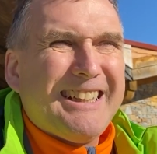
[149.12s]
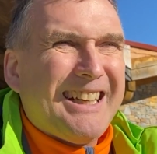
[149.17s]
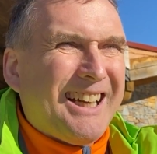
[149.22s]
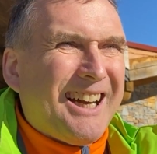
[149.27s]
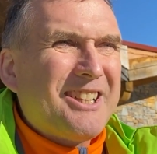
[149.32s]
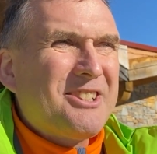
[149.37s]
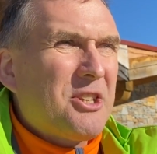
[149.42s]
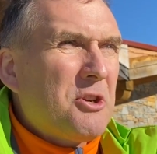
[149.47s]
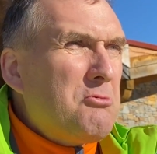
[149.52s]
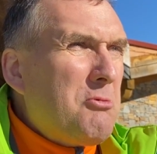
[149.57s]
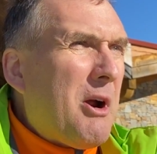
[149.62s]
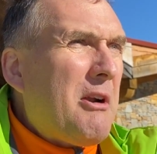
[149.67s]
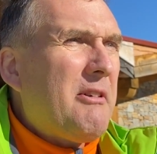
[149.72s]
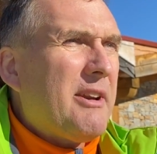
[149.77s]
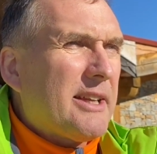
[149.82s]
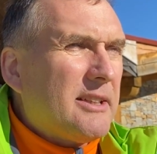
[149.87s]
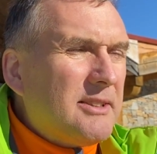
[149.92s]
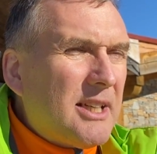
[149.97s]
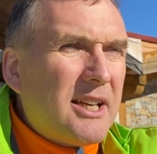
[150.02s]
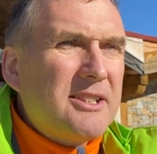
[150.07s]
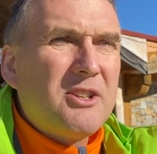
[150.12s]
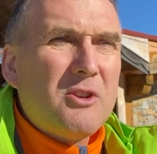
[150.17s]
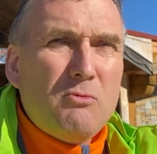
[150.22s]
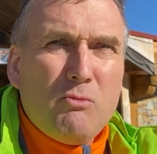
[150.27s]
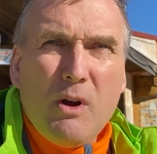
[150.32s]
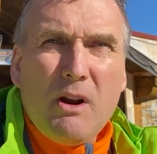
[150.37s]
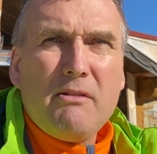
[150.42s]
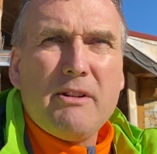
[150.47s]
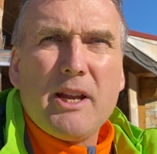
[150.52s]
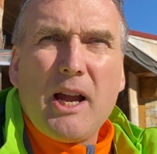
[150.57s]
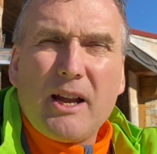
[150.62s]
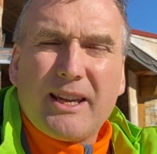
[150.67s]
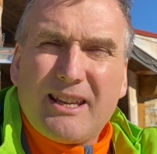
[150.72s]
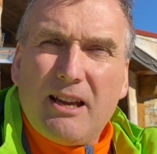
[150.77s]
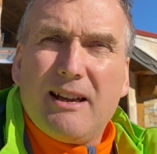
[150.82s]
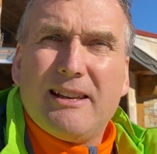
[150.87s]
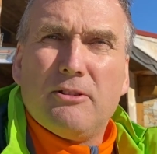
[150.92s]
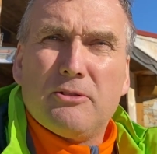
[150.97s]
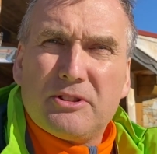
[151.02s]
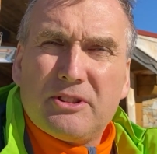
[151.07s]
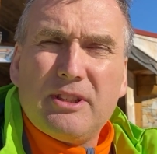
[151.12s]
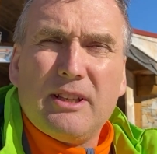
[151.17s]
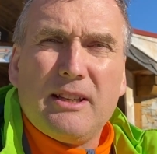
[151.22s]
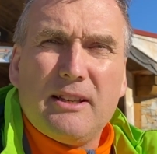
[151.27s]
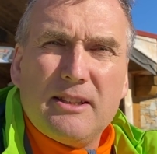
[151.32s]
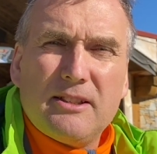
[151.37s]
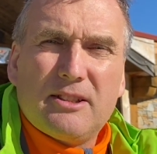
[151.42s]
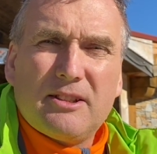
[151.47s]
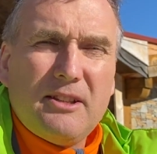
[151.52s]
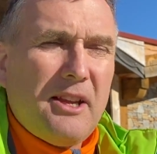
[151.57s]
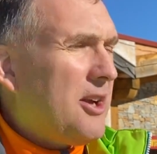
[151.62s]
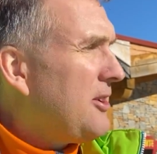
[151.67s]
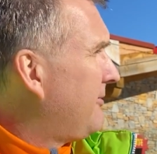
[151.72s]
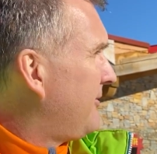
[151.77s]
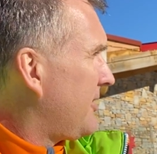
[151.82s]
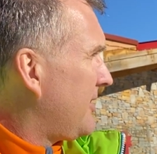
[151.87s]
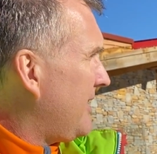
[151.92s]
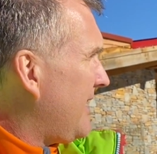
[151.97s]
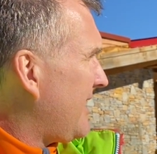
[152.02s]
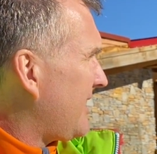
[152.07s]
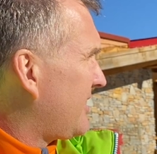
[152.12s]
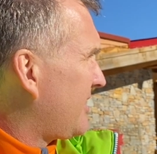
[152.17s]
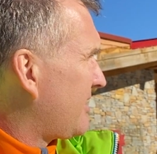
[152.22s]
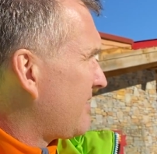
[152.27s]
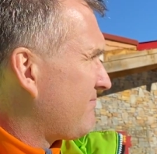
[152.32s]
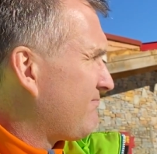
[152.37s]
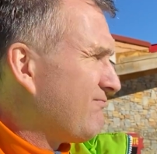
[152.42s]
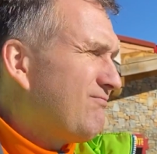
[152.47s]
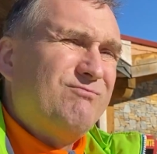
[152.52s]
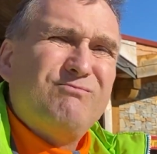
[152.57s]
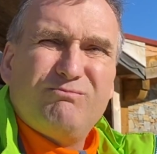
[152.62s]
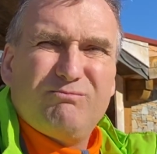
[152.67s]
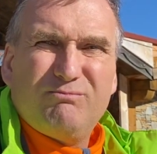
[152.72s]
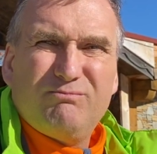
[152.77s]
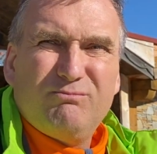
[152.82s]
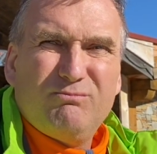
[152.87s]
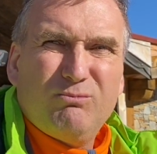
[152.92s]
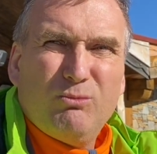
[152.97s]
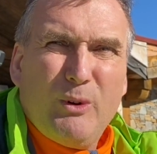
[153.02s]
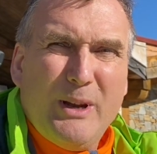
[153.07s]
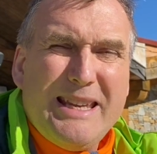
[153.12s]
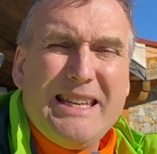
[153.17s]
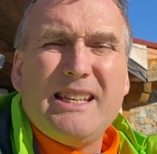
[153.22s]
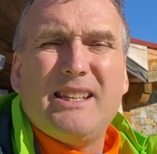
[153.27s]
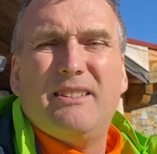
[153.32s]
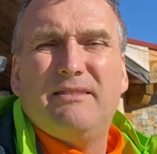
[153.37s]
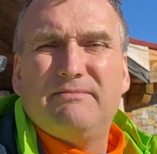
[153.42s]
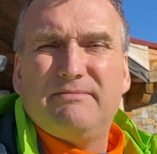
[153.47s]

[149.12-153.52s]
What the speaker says: I do worry. I cannot see any snow for the next week.